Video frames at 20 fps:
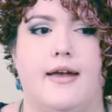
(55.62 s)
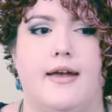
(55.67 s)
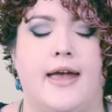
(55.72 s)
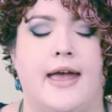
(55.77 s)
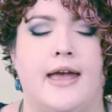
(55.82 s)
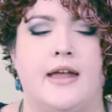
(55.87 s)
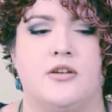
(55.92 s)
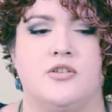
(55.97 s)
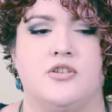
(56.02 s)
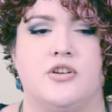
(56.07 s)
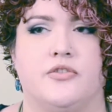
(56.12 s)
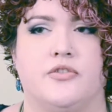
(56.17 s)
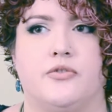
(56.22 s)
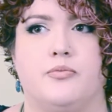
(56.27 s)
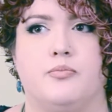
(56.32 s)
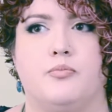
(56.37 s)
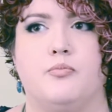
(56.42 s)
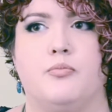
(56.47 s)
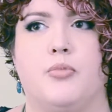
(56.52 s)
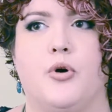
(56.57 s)
and
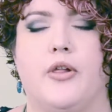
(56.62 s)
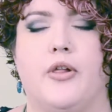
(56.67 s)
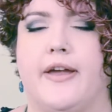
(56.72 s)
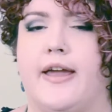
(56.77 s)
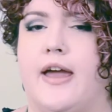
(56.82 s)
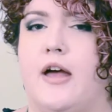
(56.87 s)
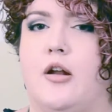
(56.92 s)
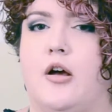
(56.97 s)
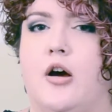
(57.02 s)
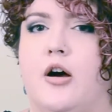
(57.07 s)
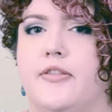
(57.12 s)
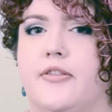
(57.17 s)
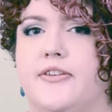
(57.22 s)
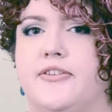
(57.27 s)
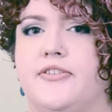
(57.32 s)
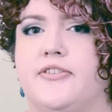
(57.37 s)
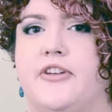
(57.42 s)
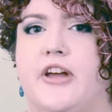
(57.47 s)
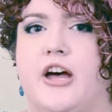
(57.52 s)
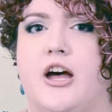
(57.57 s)
just pulling out all the
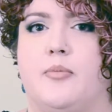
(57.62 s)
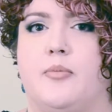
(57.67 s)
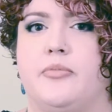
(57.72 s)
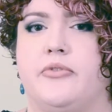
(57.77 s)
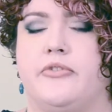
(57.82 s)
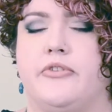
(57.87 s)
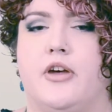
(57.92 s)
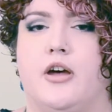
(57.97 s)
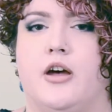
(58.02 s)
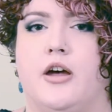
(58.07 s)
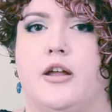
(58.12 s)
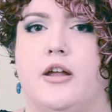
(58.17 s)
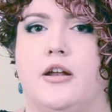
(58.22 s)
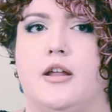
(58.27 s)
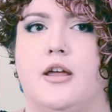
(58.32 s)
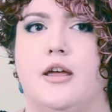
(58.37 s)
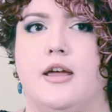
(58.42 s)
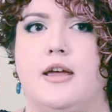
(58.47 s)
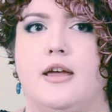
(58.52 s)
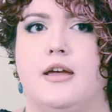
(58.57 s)
stops
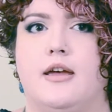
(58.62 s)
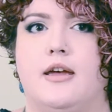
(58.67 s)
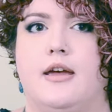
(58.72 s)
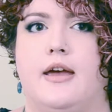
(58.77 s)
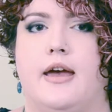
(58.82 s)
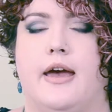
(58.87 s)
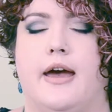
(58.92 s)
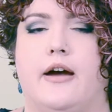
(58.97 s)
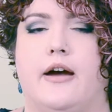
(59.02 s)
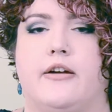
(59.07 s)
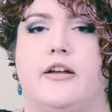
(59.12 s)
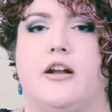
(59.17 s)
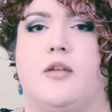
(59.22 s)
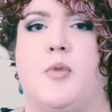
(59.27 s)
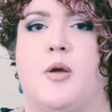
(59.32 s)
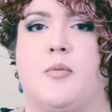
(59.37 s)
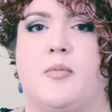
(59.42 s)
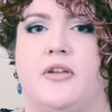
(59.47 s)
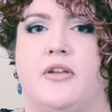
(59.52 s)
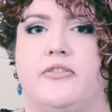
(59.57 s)
on how can I
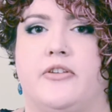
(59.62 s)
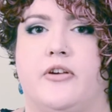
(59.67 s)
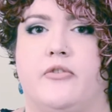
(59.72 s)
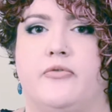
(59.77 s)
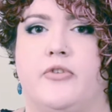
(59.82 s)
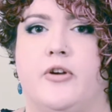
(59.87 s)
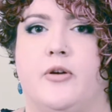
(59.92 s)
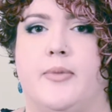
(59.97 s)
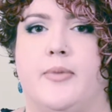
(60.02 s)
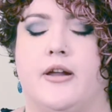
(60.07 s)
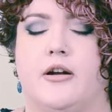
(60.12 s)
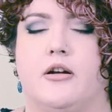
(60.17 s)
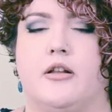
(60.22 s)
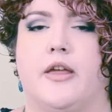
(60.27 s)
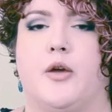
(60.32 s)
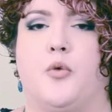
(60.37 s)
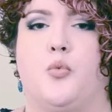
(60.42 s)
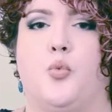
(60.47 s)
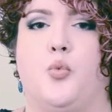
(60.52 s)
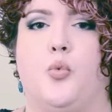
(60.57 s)
make myself feel better,
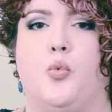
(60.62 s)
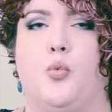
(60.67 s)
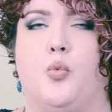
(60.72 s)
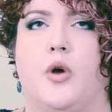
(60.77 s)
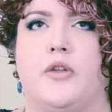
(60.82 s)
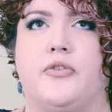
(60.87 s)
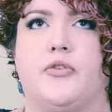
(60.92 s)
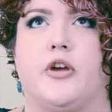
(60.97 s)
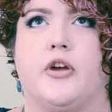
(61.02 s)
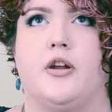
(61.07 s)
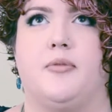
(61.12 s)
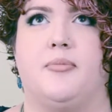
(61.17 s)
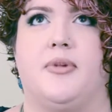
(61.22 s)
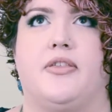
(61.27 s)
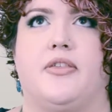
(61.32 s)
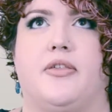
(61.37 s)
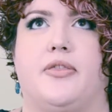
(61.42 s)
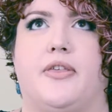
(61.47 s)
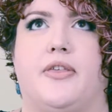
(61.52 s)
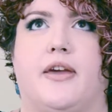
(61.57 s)
like what's gonna be
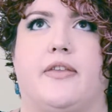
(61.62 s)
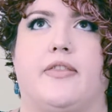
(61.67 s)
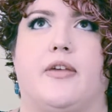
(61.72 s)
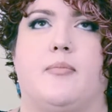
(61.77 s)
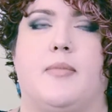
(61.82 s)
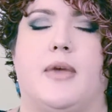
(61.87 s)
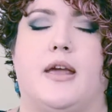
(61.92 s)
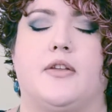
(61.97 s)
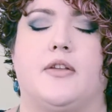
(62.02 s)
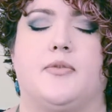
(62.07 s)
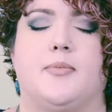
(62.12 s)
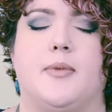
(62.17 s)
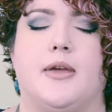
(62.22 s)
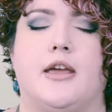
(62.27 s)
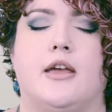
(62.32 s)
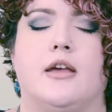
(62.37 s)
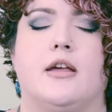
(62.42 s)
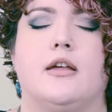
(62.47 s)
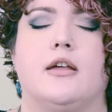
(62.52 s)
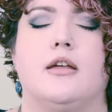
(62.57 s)
the thing that makes
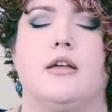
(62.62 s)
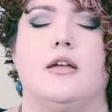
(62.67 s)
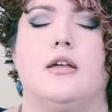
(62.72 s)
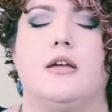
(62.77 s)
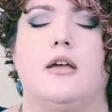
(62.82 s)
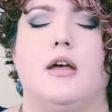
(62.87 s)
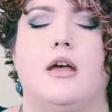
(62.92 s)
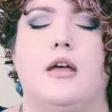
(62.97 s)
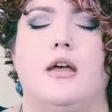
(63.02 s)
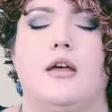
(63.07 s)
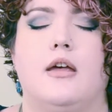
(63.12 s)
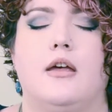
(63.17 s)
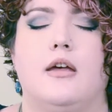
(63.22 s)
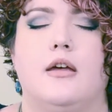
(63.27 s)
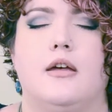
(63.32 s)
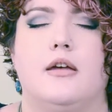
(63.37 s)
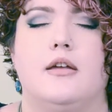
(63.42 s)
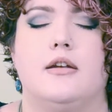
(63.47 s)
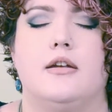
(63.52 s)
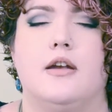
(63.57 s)
me
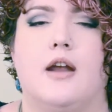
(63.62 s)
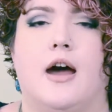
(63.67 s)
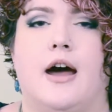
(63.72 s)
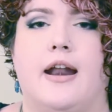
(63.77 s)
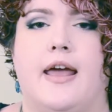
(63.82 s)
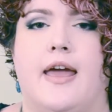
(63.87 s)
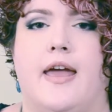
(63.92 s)
not